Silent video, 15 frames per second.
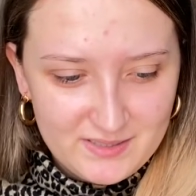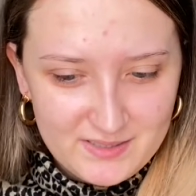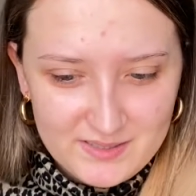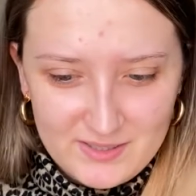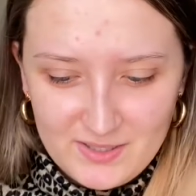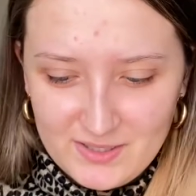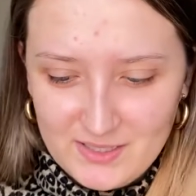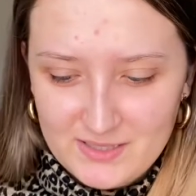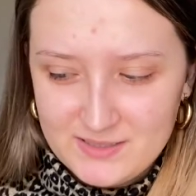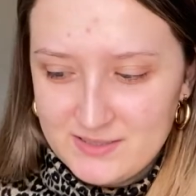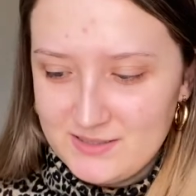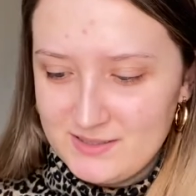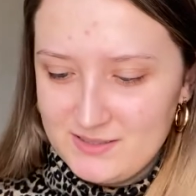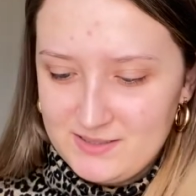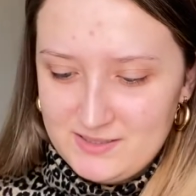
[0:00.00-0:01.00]
so
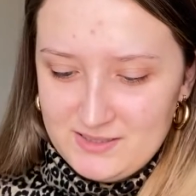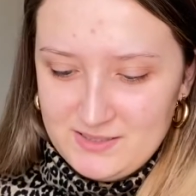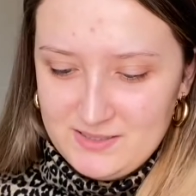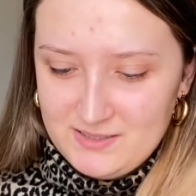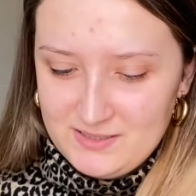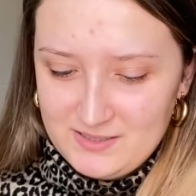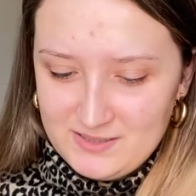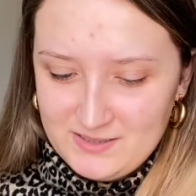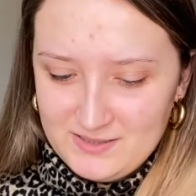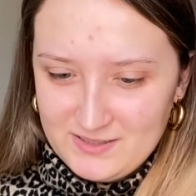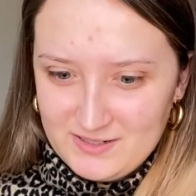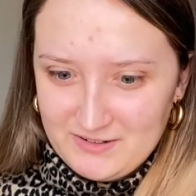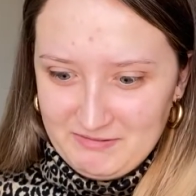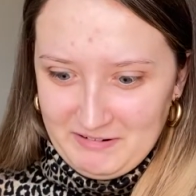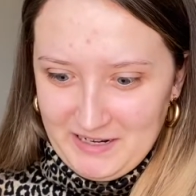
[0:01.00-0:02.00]
that's
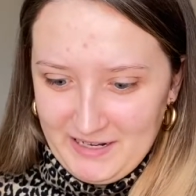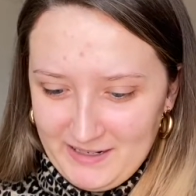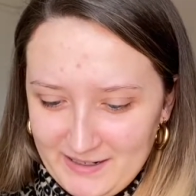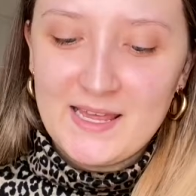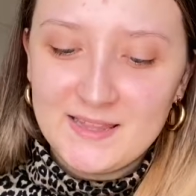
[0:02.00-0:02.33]
great.